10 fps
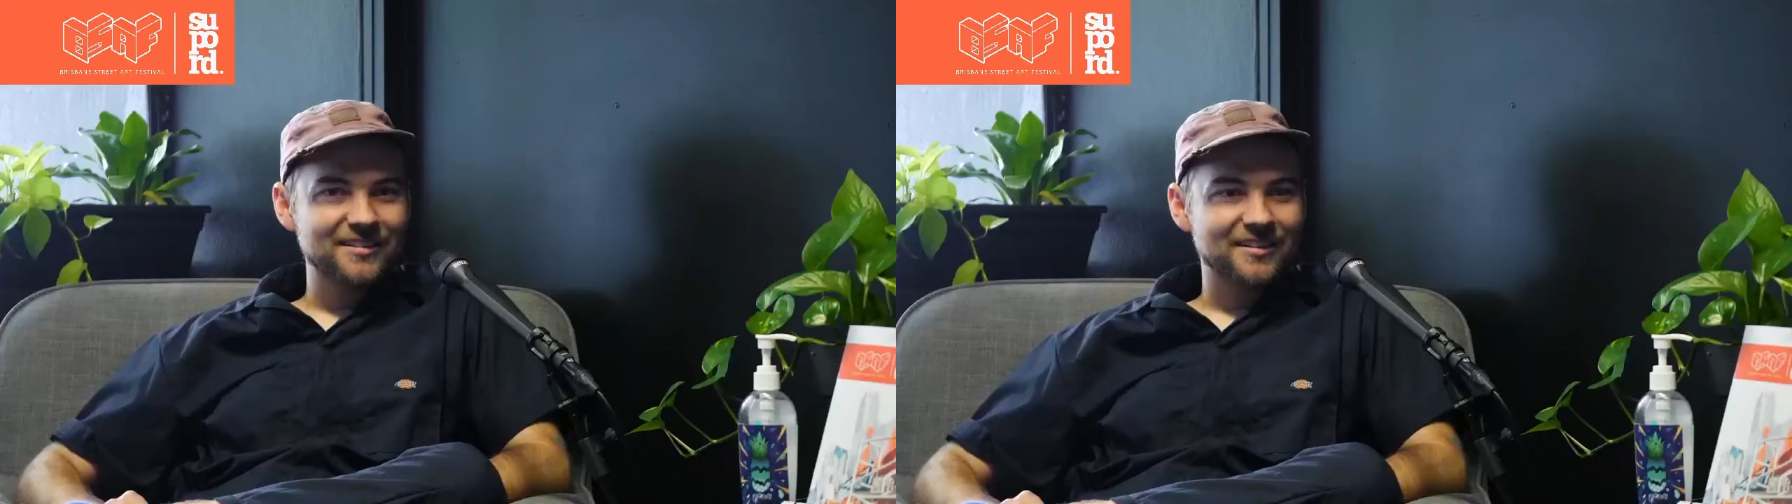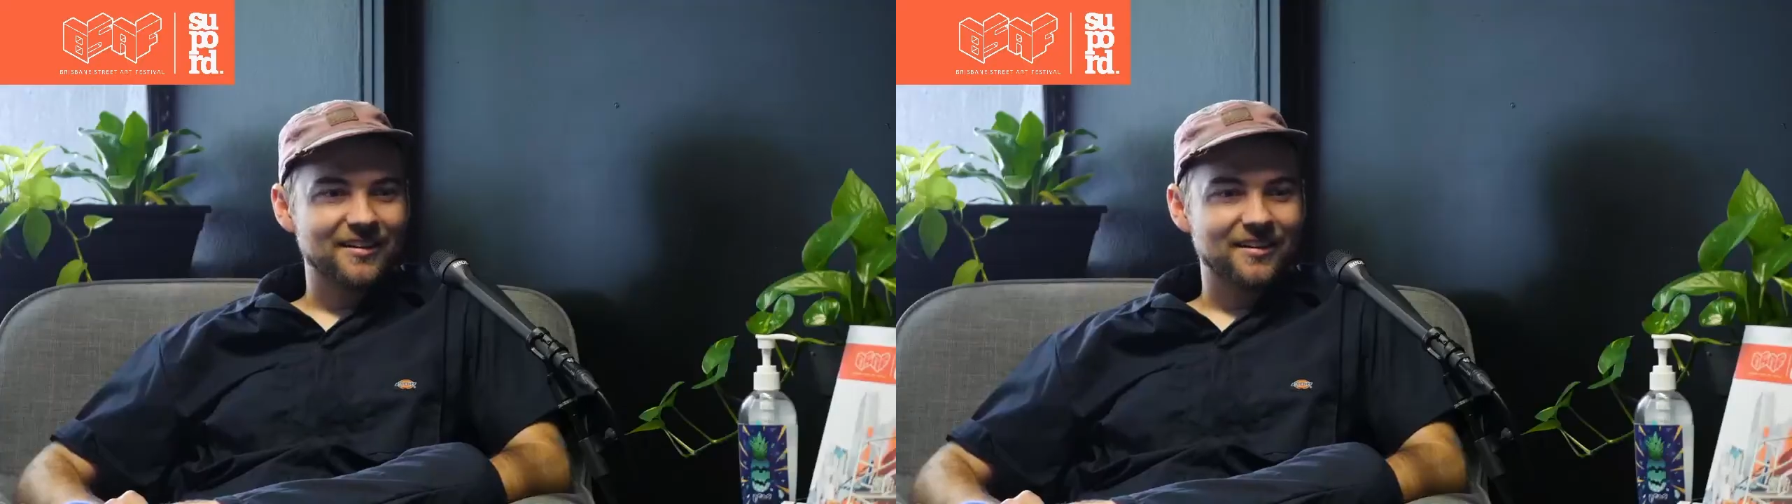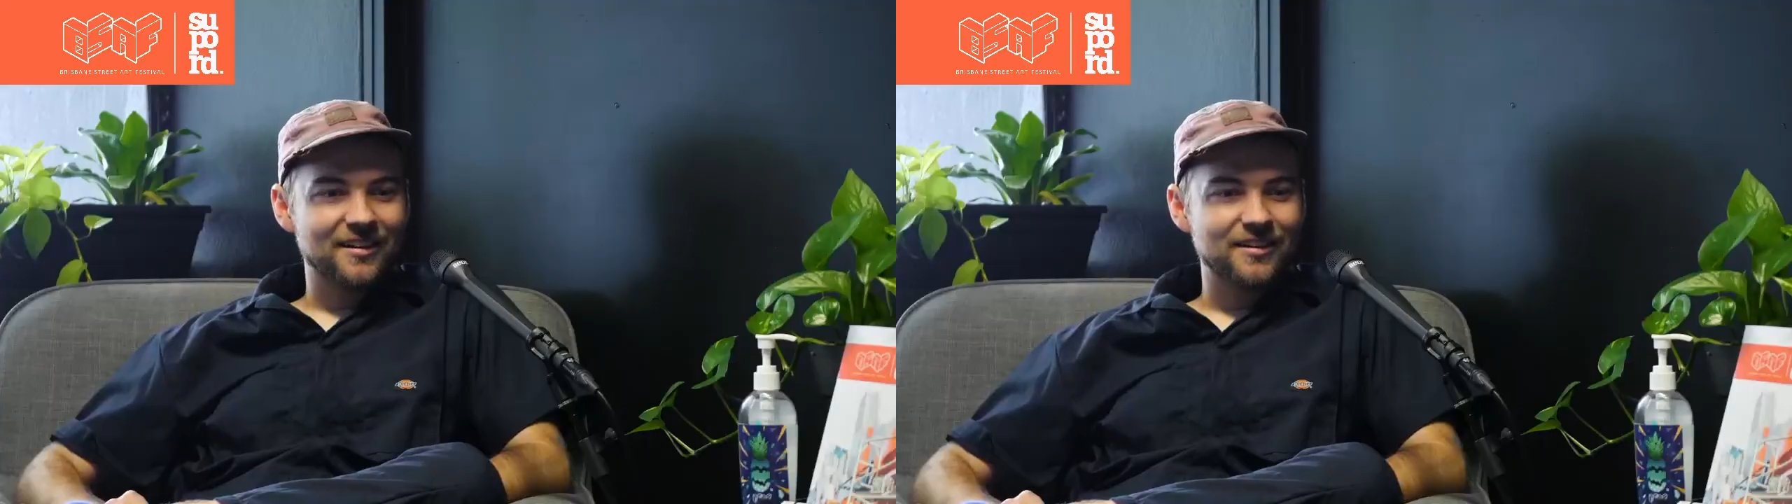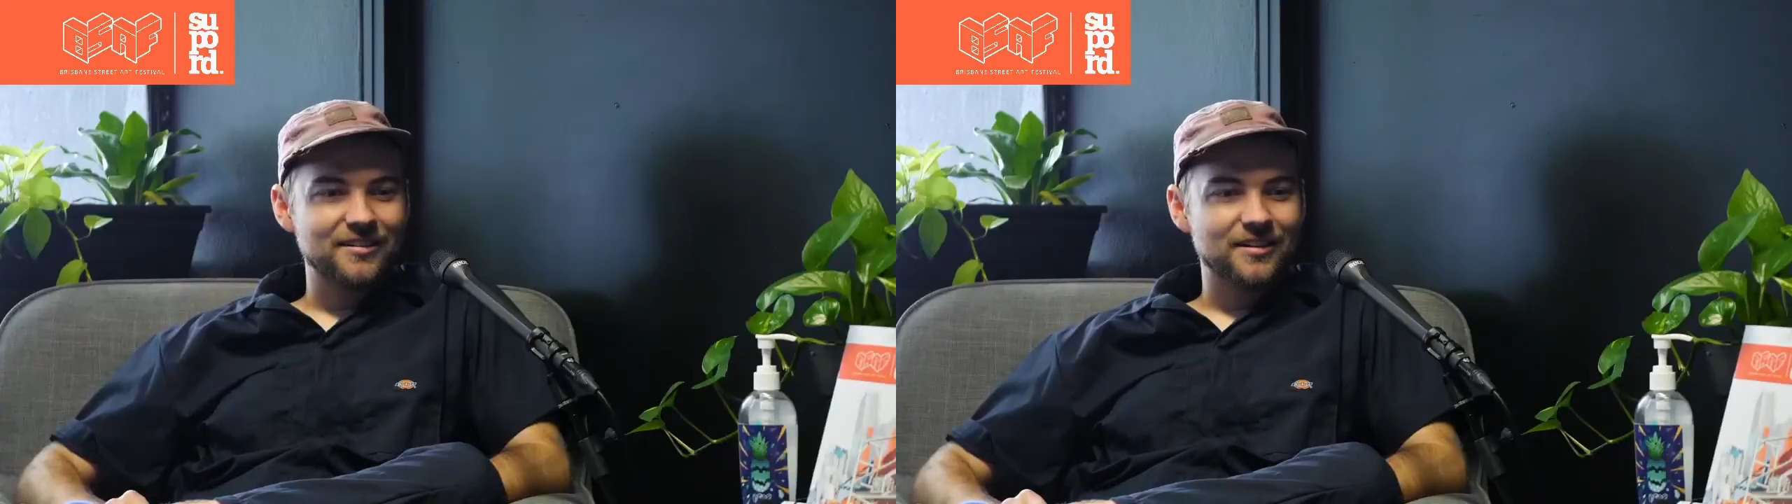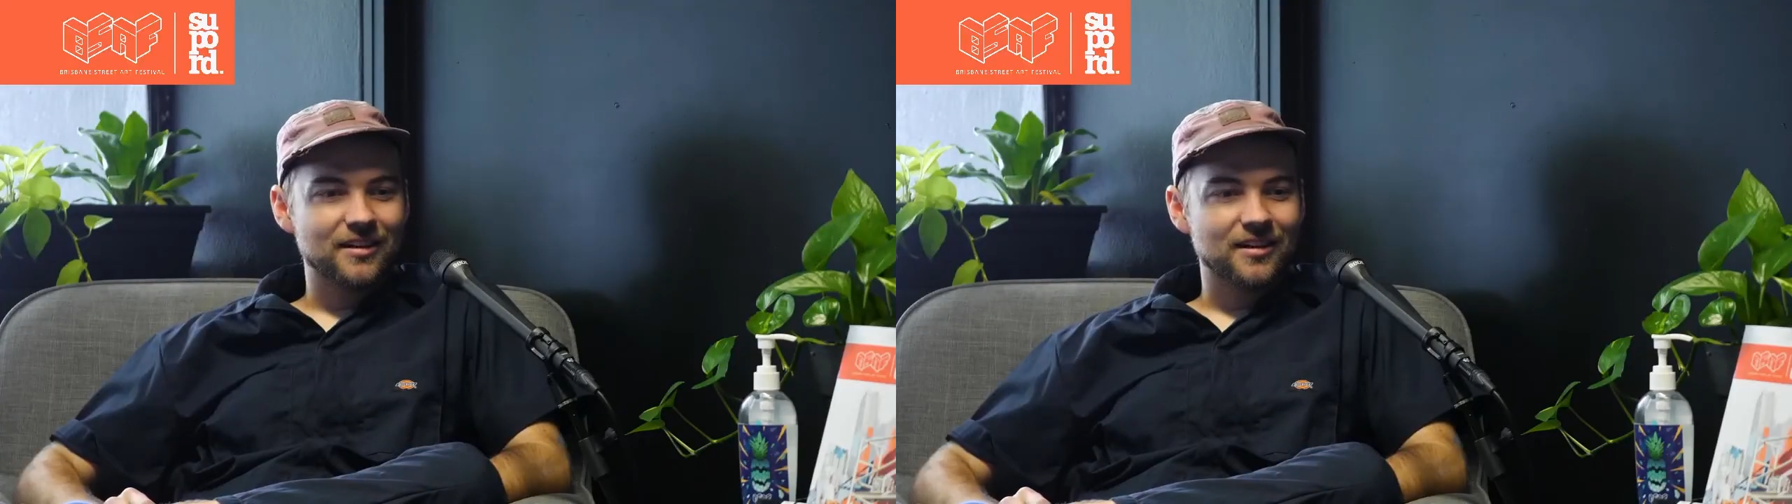And
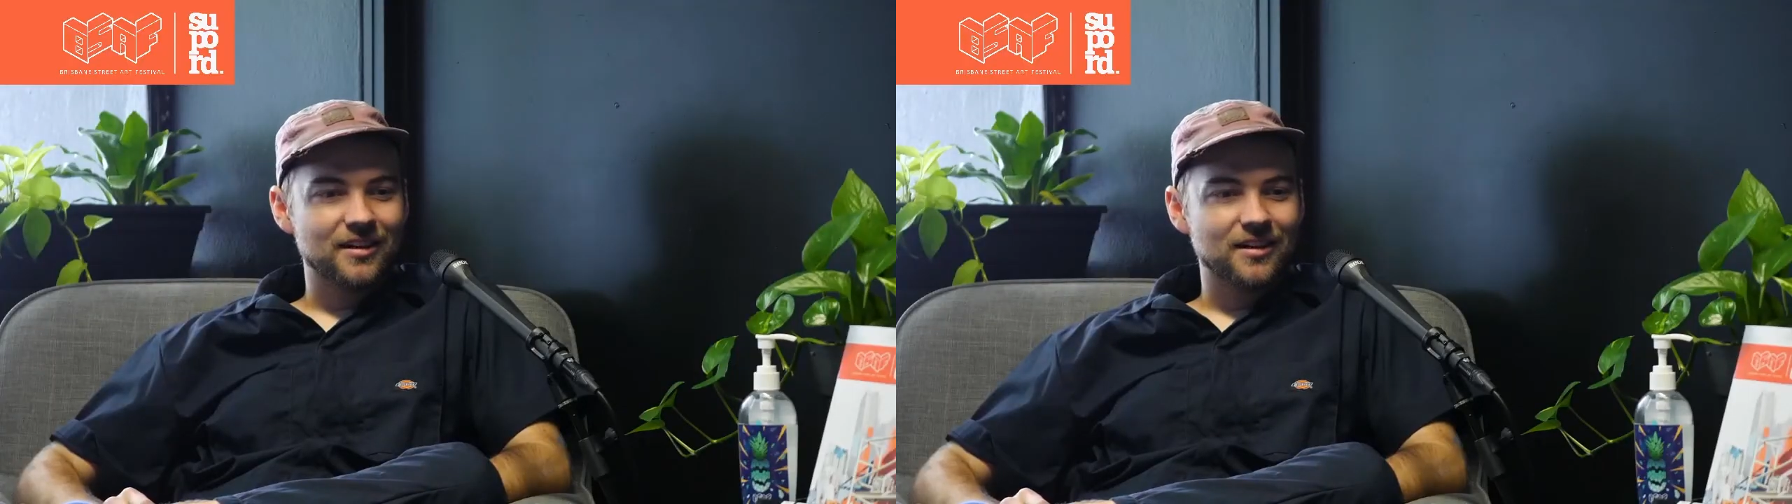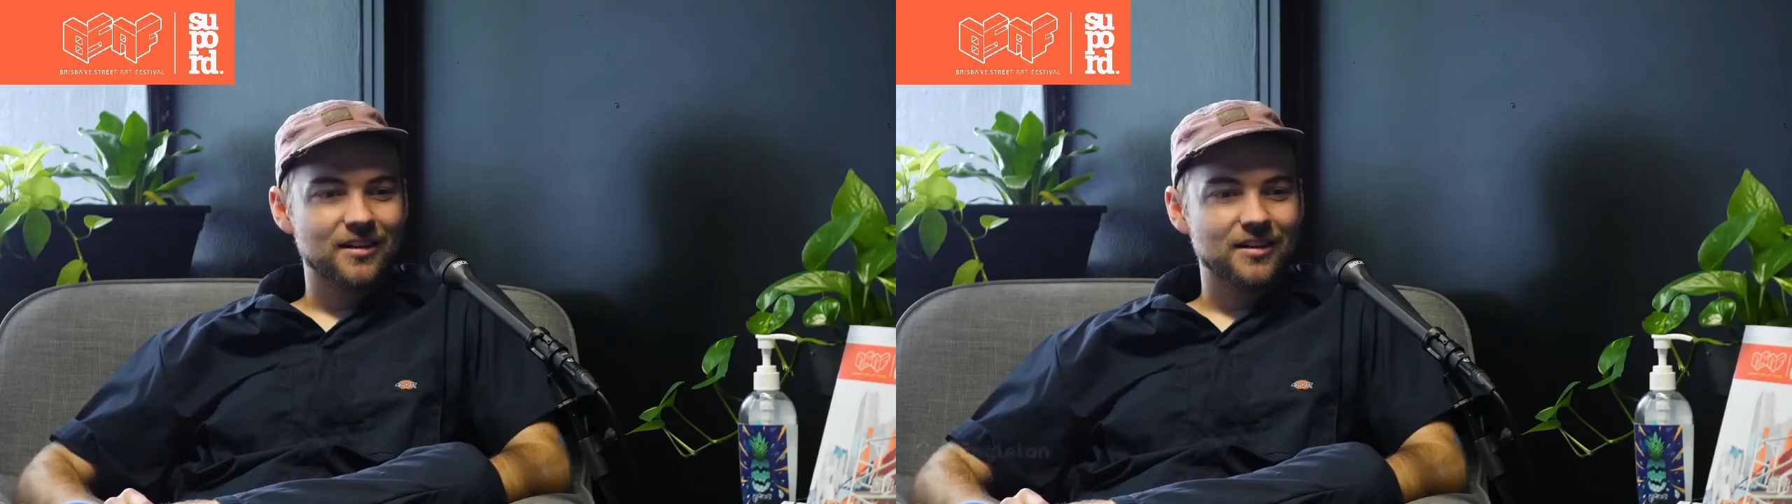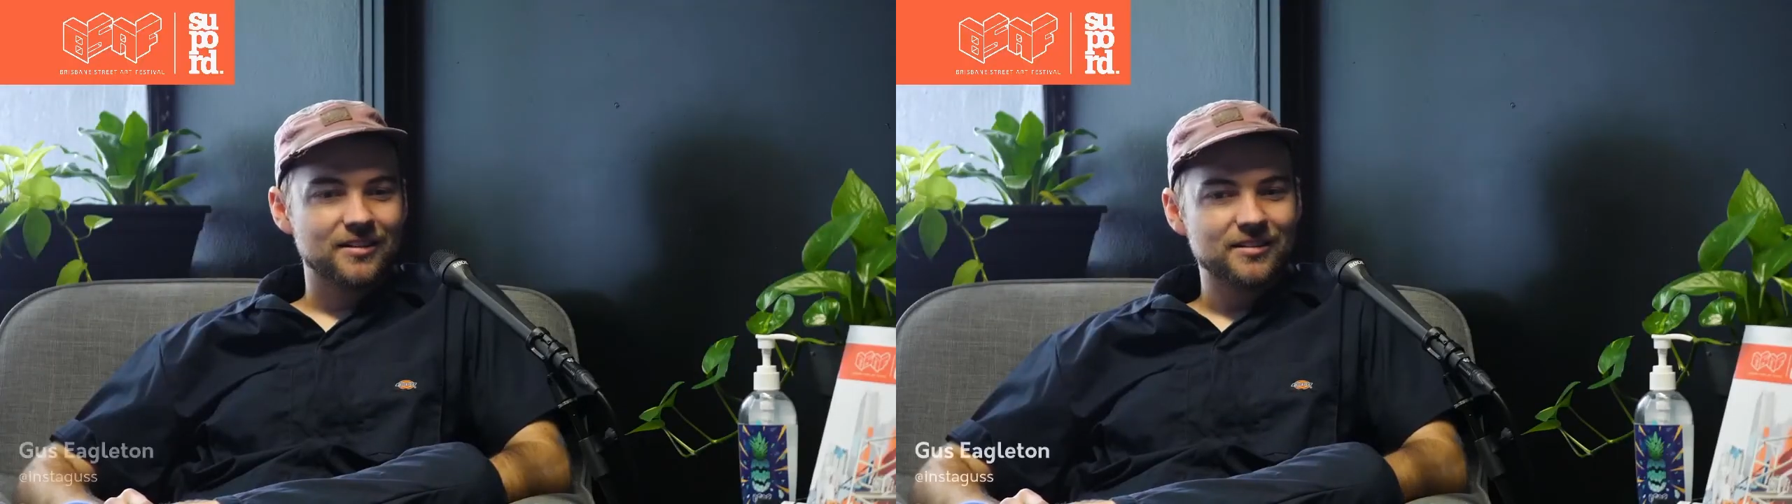it's